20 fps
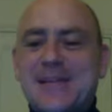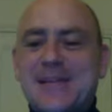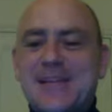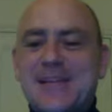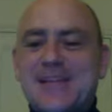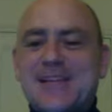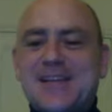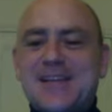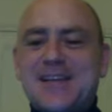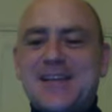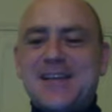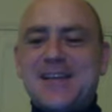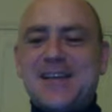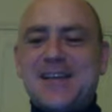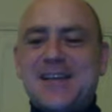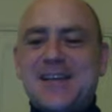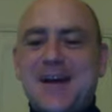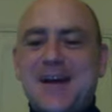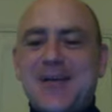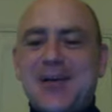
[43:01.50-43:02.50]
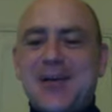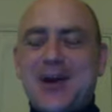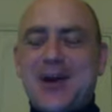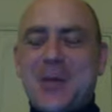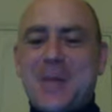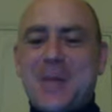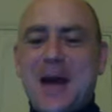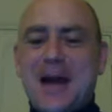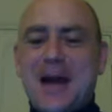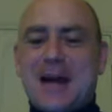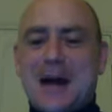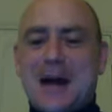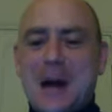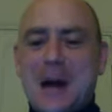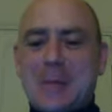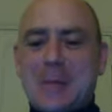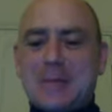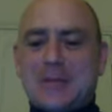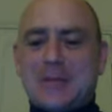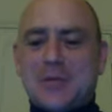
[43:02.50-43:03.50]
seen here. I want to go back
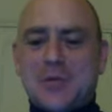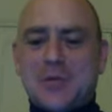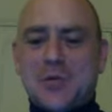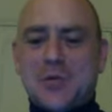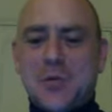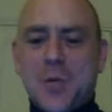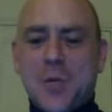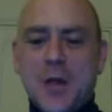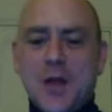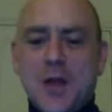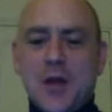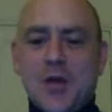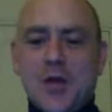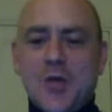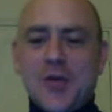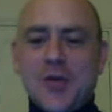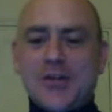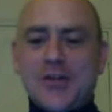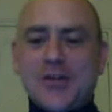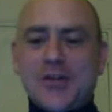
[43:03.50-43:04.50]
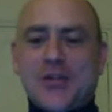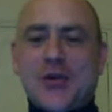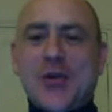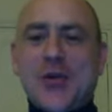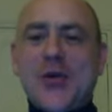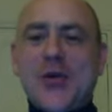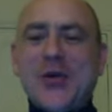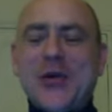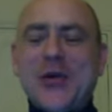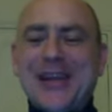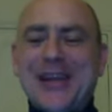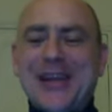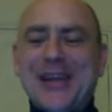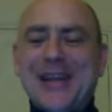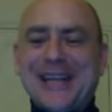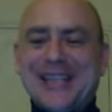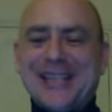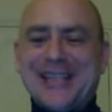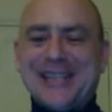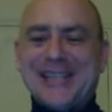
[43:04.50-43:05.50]
up to what
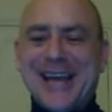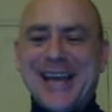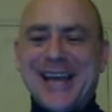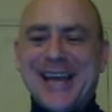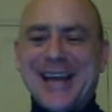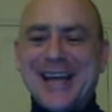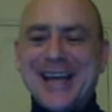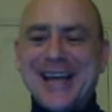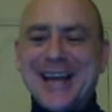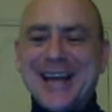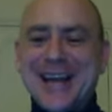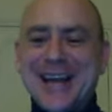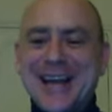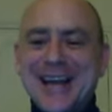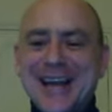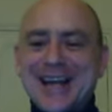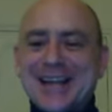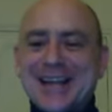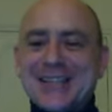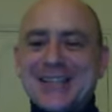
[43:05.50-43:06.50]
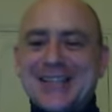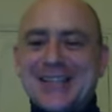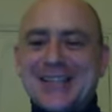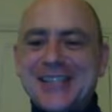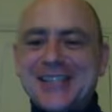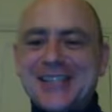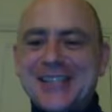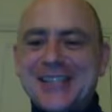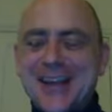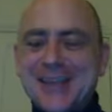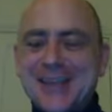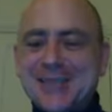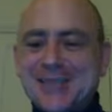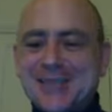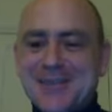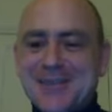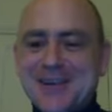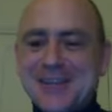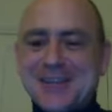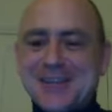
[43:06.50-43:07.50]
Julia said, because she sounds
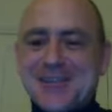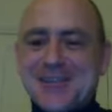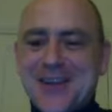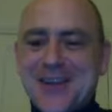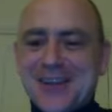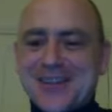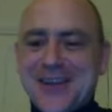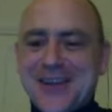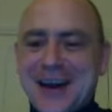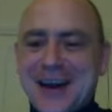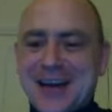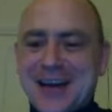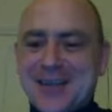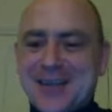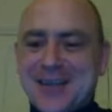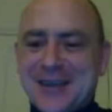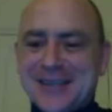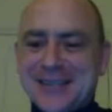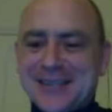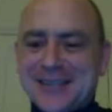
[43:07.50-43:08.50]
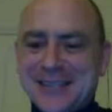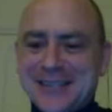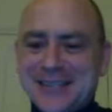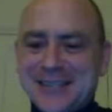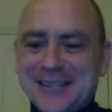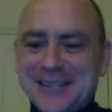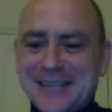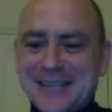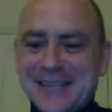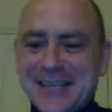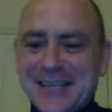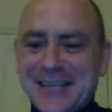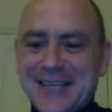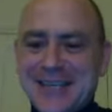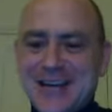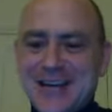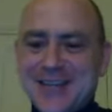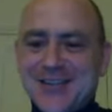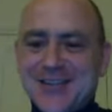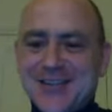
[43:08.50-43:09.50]
pretty stressed out about this.
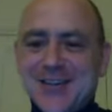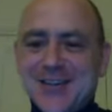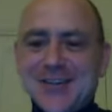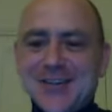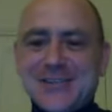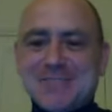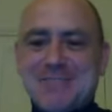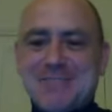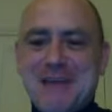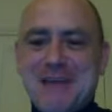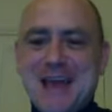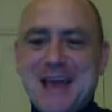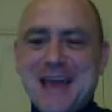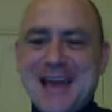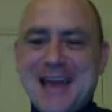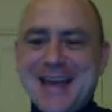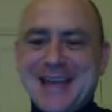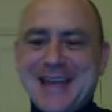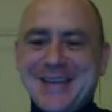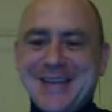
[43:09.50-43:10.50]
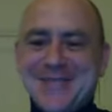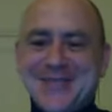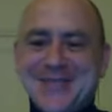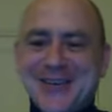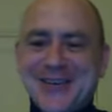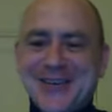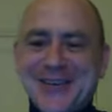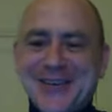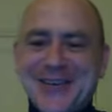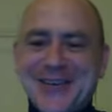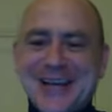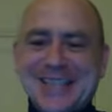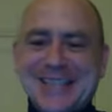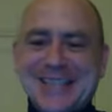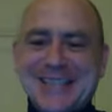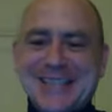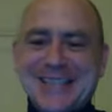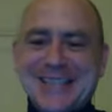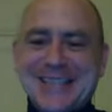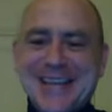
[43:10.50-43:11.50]
Adults paying for
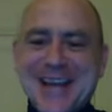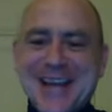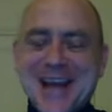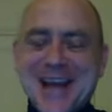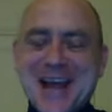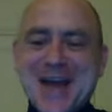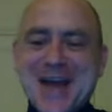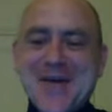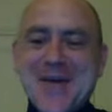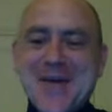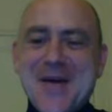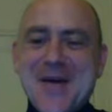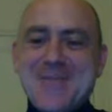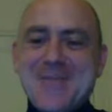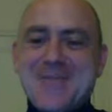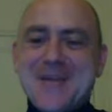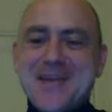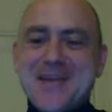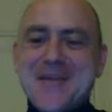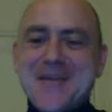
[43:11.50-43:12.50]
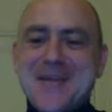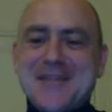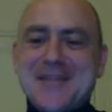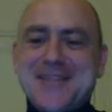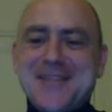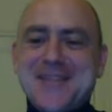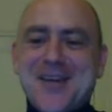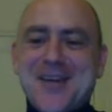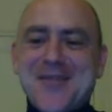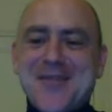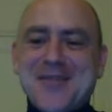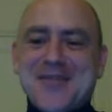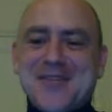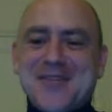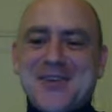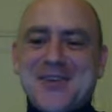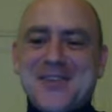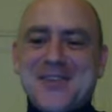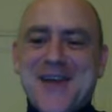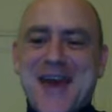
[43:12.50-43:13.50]
lessons and bring their
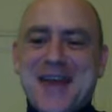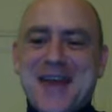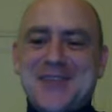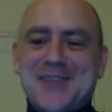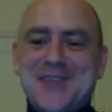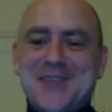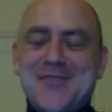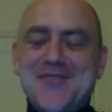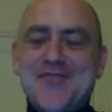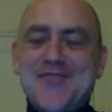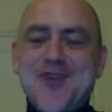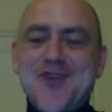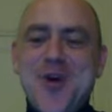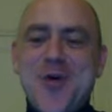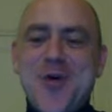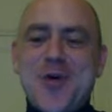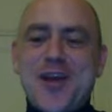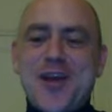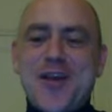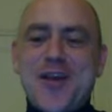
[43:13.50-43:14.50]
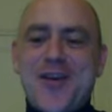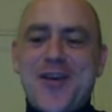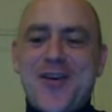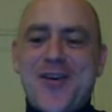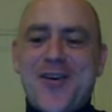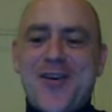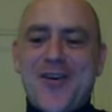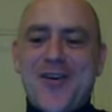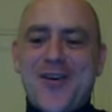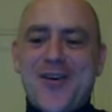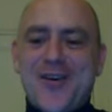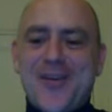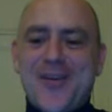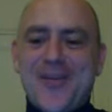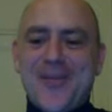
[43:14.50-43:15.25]
self-assertive attitude of knowing it all.